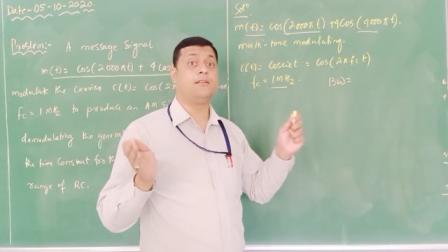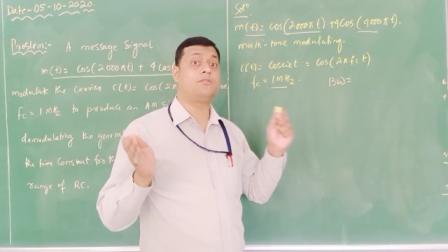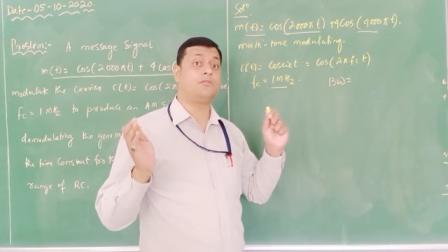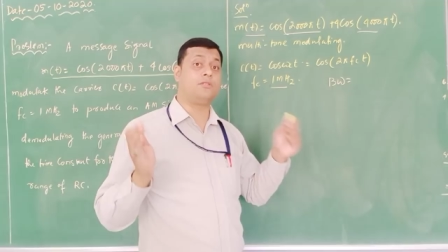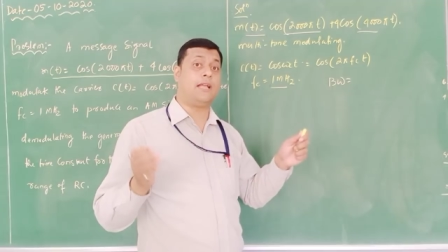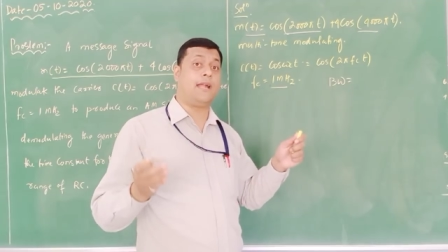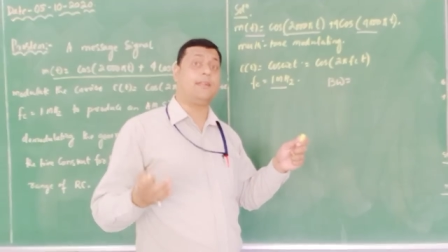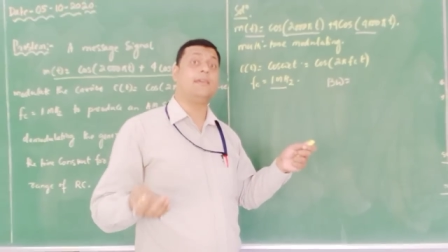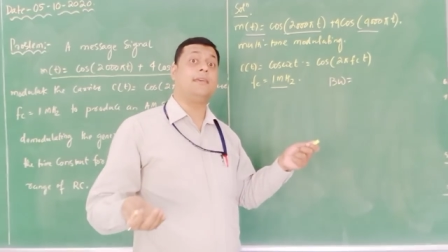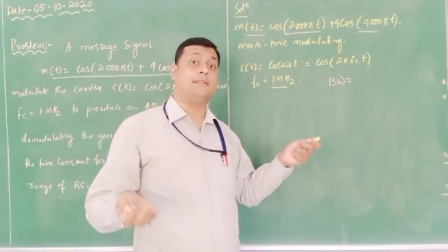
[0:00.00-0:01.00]
so that
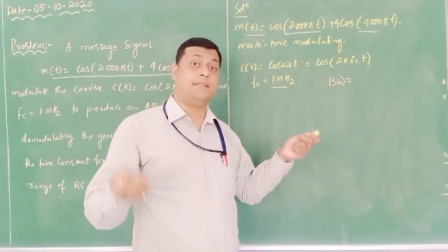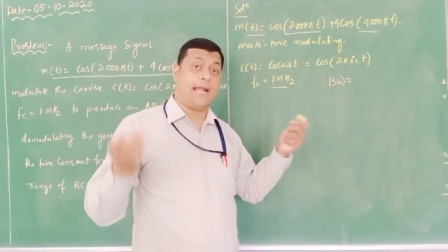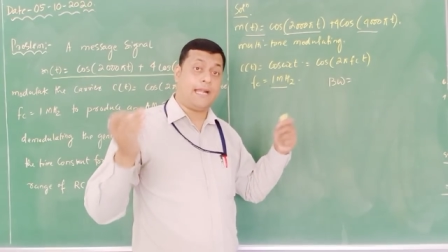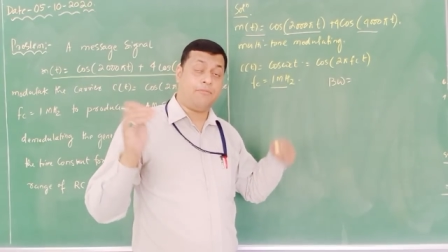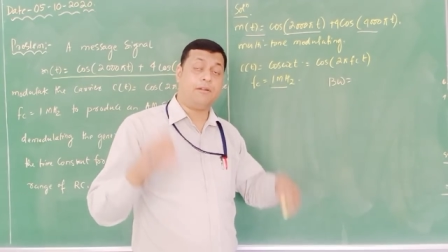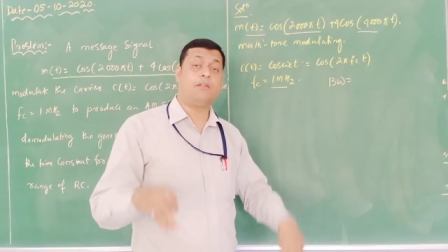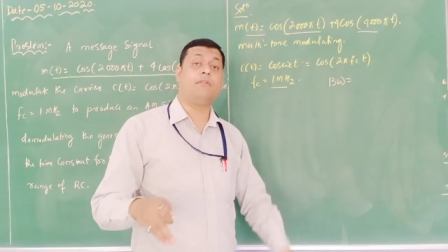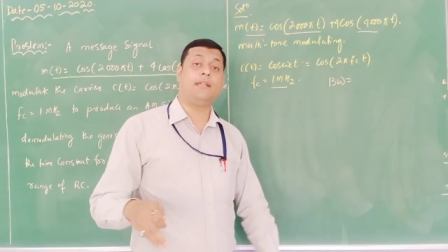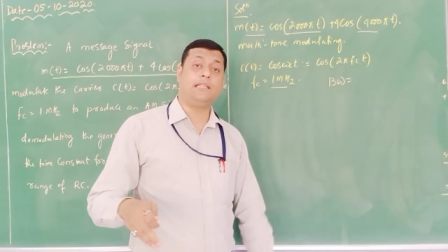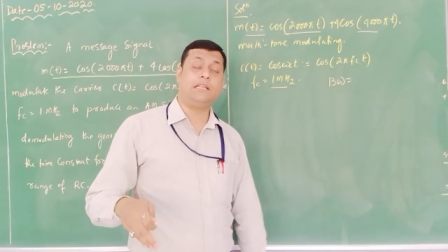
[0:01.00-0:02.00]

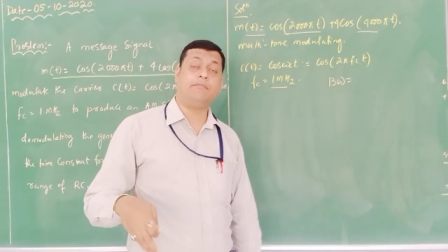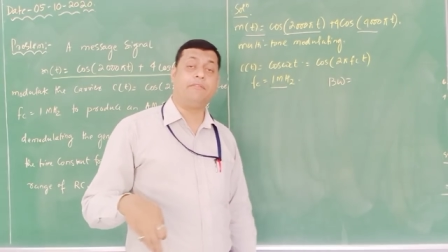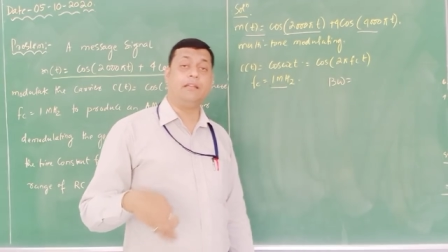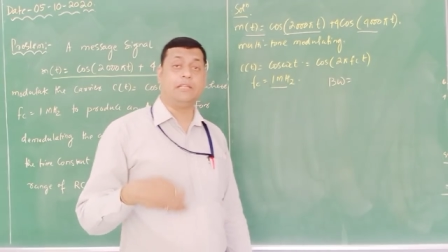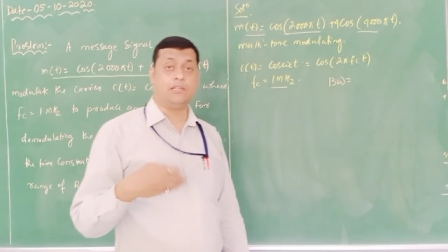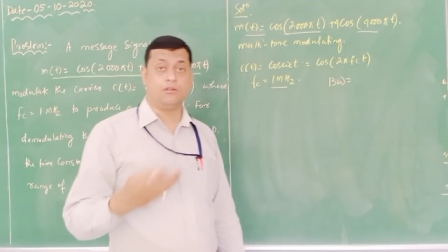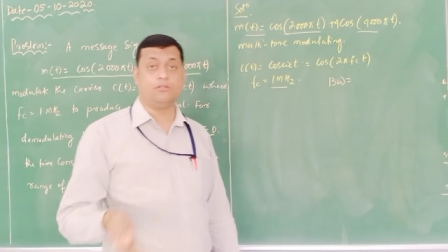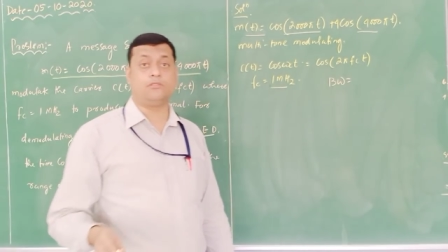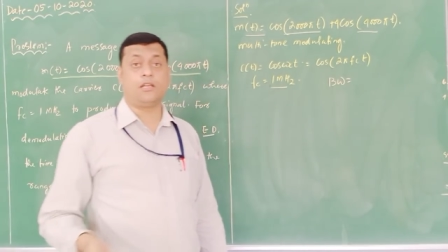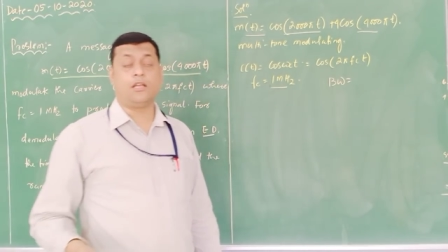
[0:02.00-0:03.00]
frequency we will
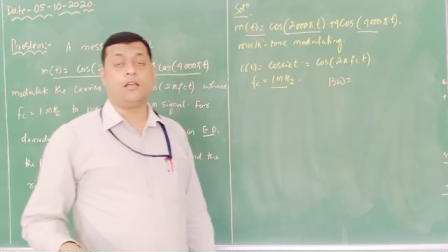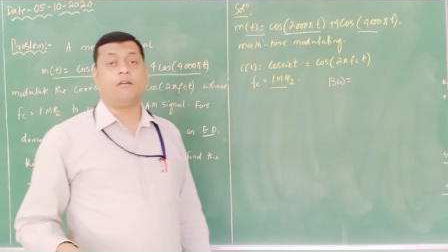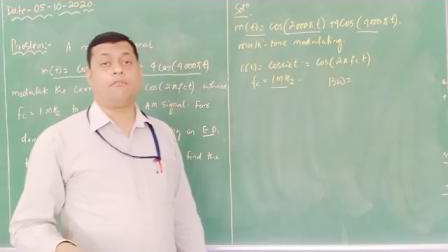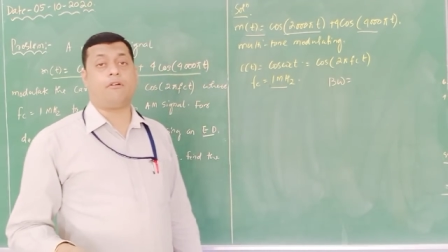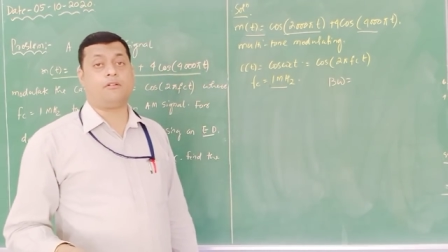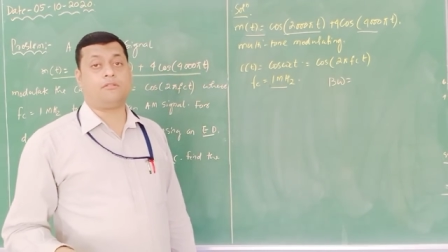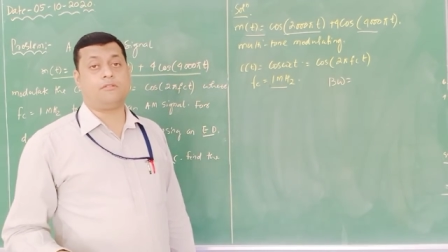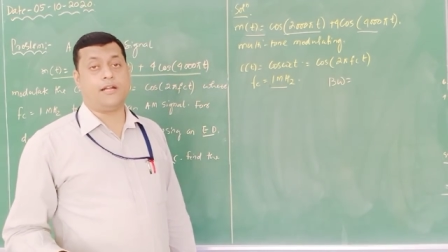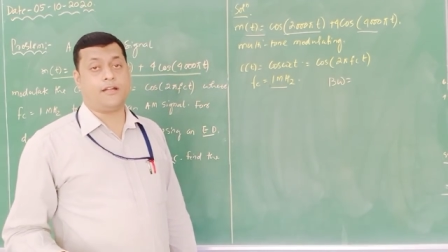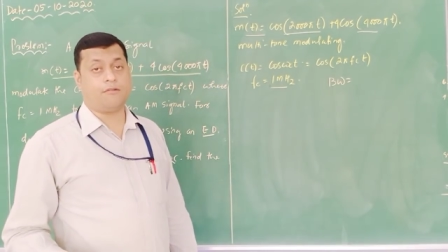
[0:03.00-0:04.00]
use to
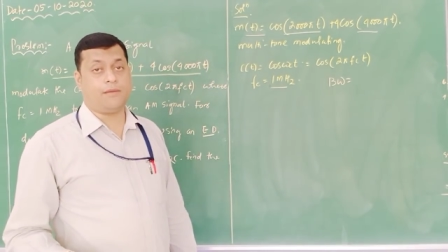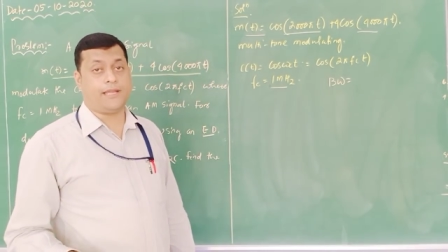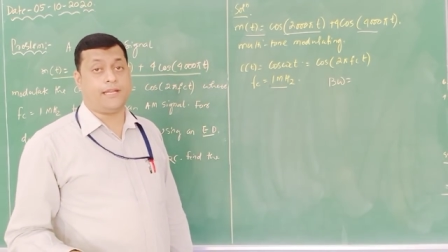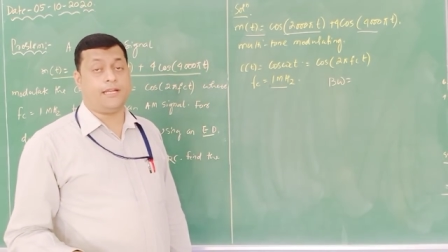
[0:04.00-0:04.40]
determine